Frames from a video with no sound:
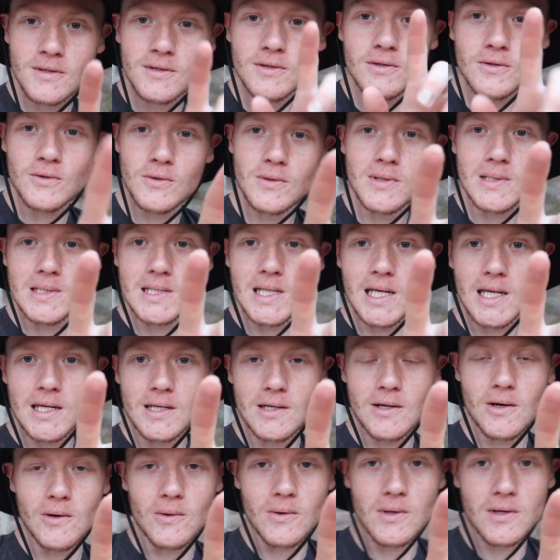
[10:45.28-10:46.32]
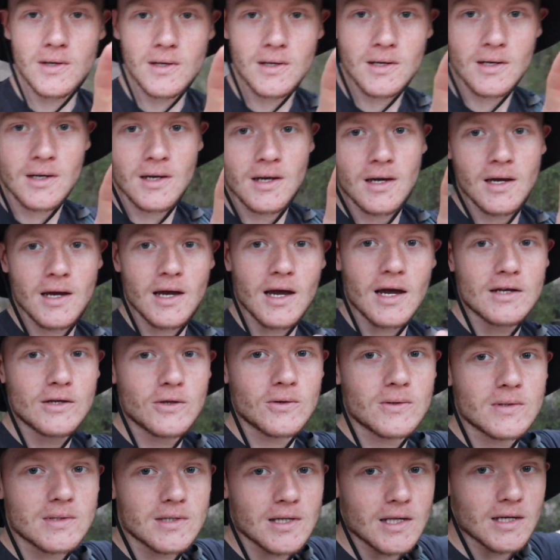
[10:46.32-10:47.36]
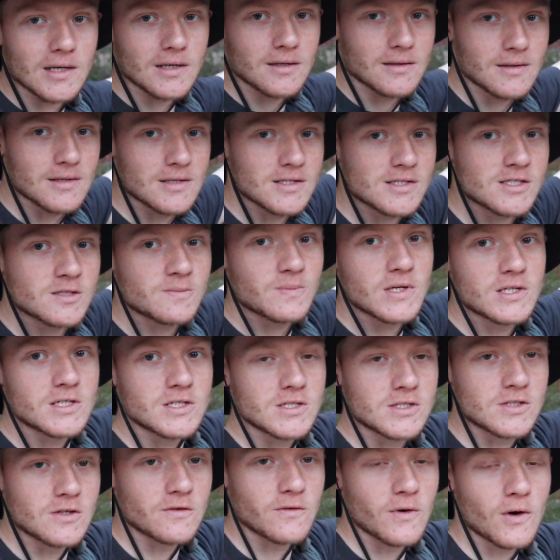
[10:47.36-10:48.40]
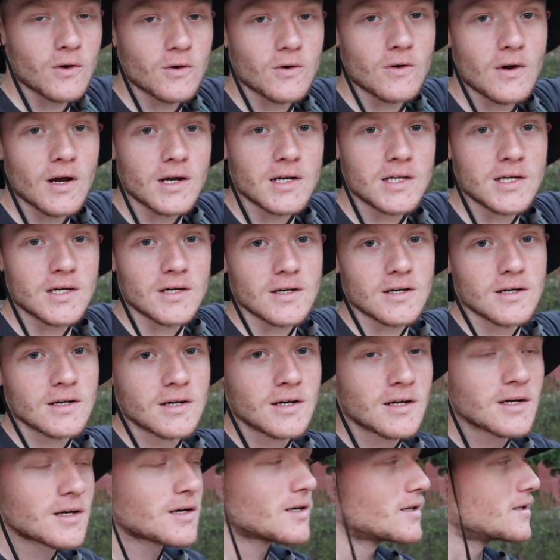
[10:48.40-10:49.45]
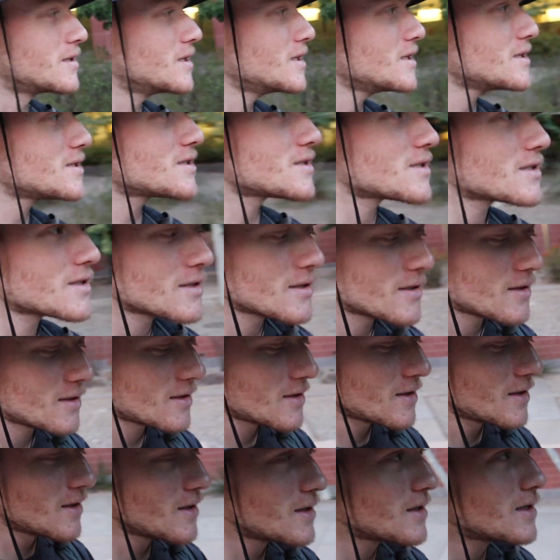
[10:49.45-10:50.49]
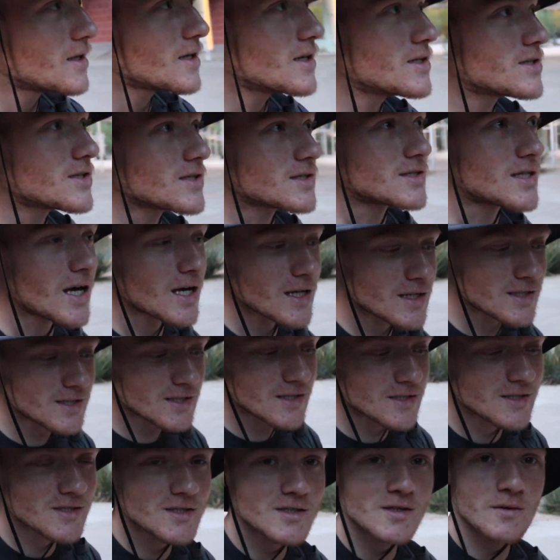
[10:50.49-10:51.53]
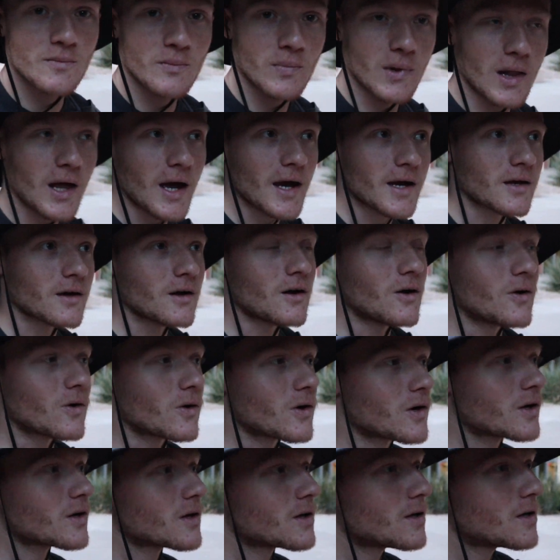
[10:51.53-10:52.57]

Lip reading: you can thank an oak. And you can thank this species of oak right here. This is a Texas black oak.